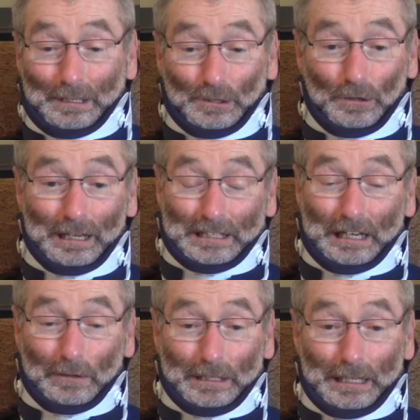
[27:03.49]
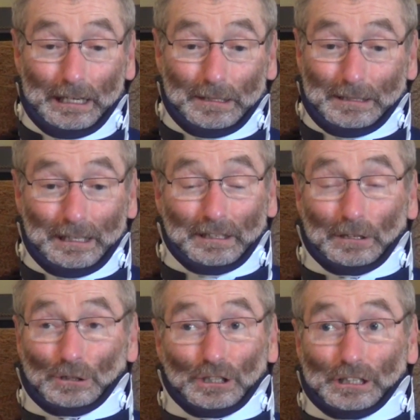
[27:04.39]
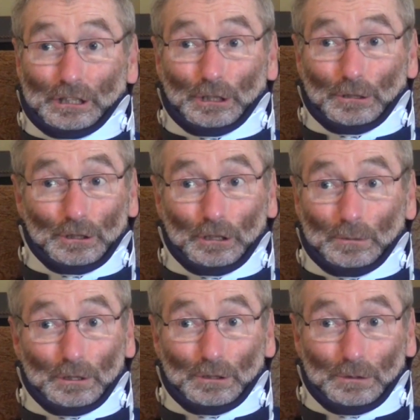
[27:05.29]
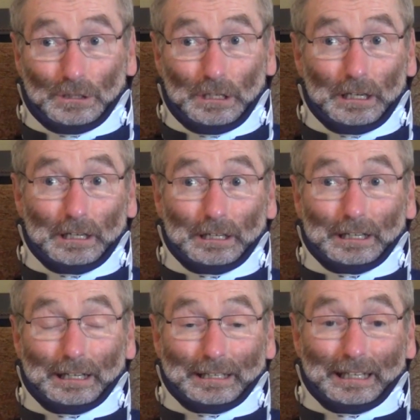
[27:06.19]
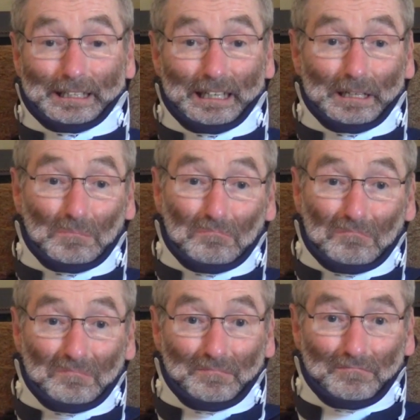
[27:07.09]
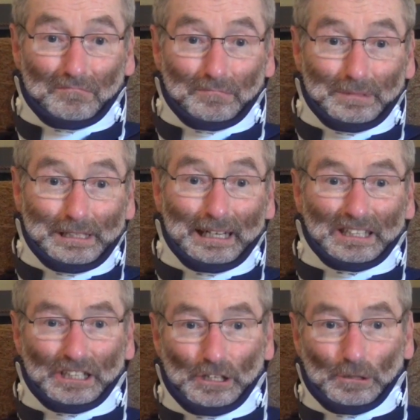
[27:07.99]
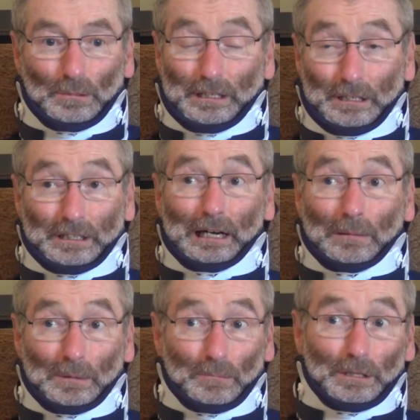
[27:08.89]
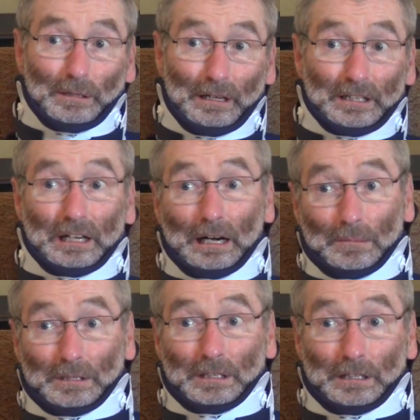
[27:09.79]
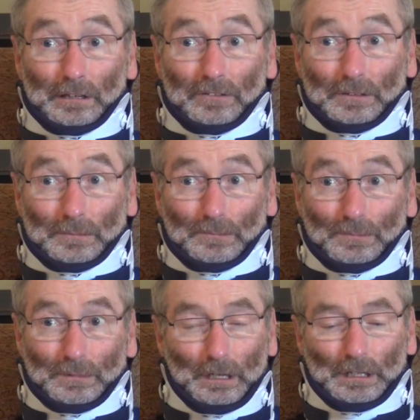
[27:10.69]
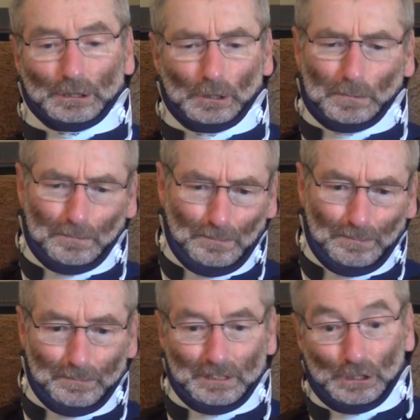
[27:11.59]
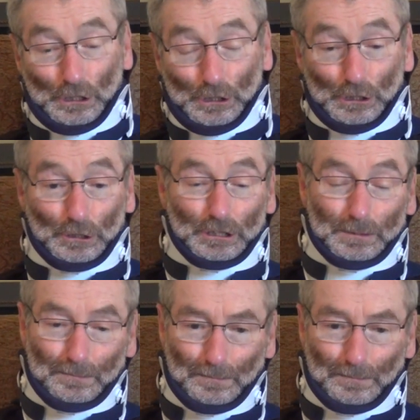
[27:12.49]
that's how I got another 6-year term, which was at that time not terribly uncommon, but uncommon enough. So 6 years